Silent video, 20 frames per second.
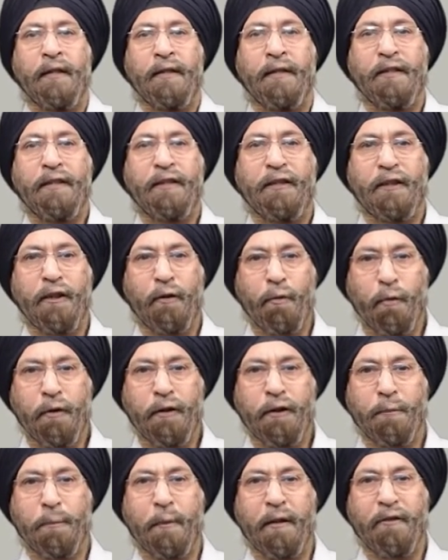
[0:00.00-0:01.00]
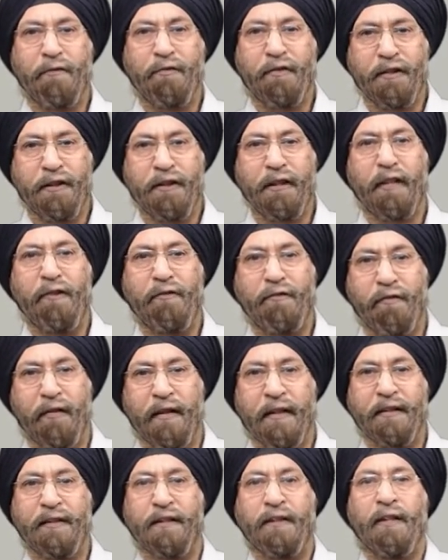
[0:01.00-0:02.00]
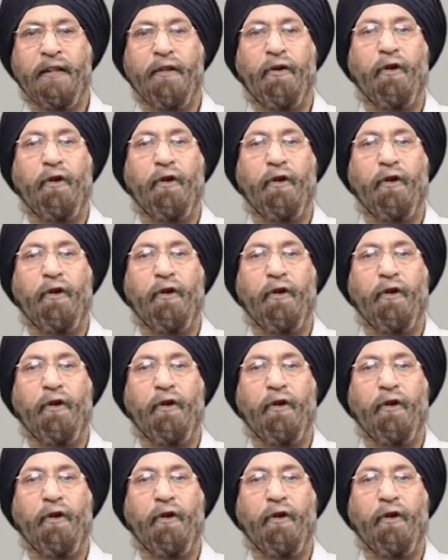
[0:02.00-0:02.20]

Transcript: distinguished beneficial effects